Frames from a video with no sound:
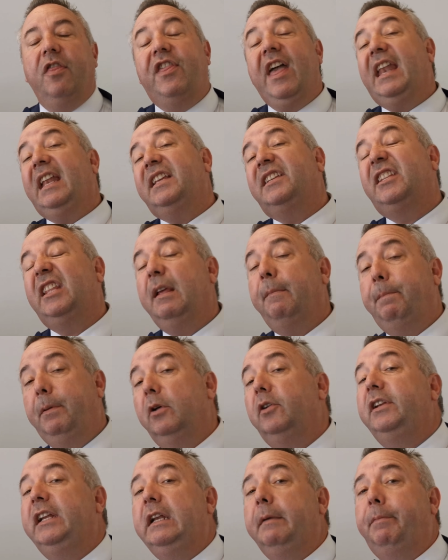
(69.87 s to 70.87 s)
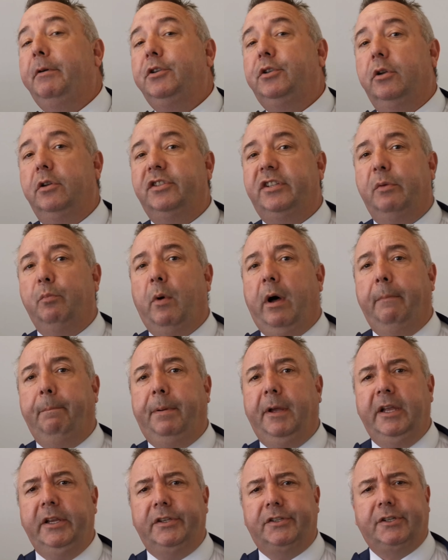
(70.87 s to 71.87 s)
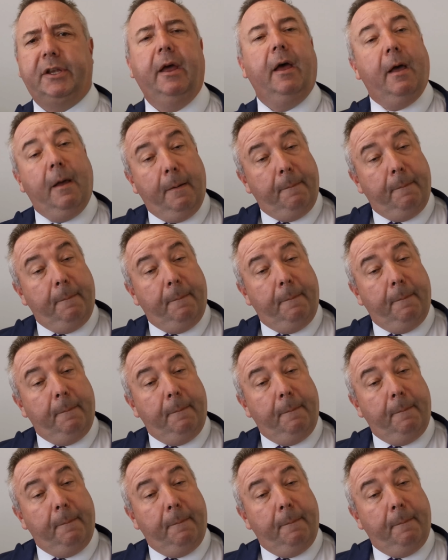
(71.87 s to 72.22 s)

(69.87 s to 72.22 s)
That is the ability to produce in one piece.